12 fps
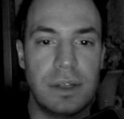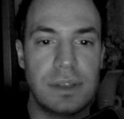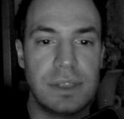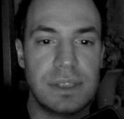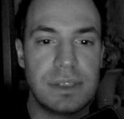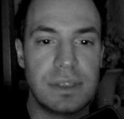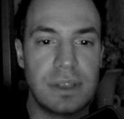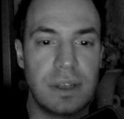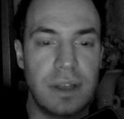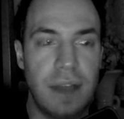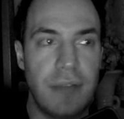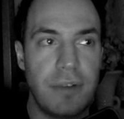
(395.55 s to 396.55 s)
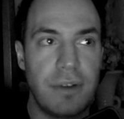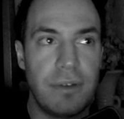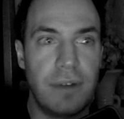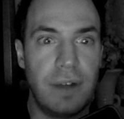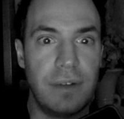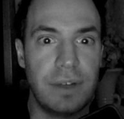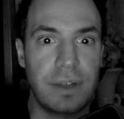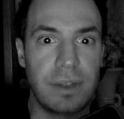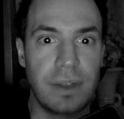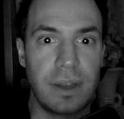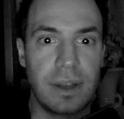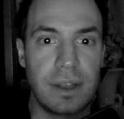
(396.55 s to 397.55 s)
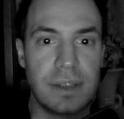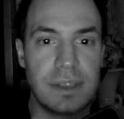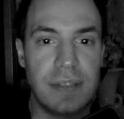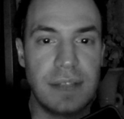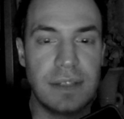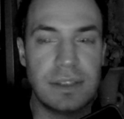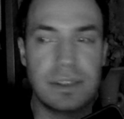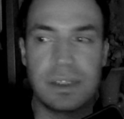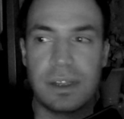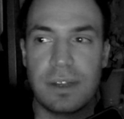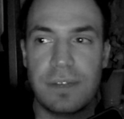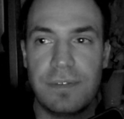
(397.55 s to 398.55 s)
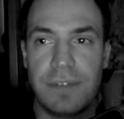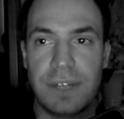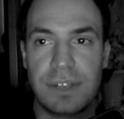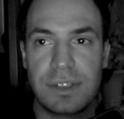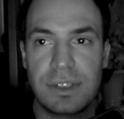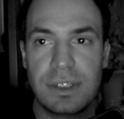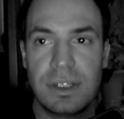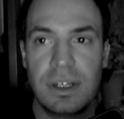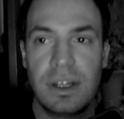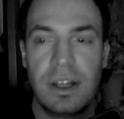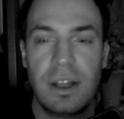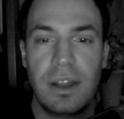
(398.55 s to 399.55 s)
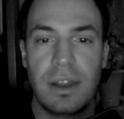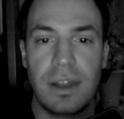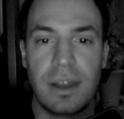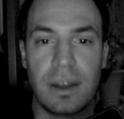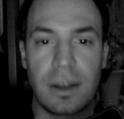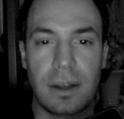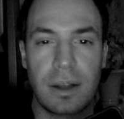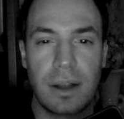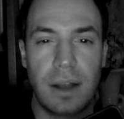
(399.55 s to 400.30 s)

It's this ever-evolving thing. It's not this fixed thing.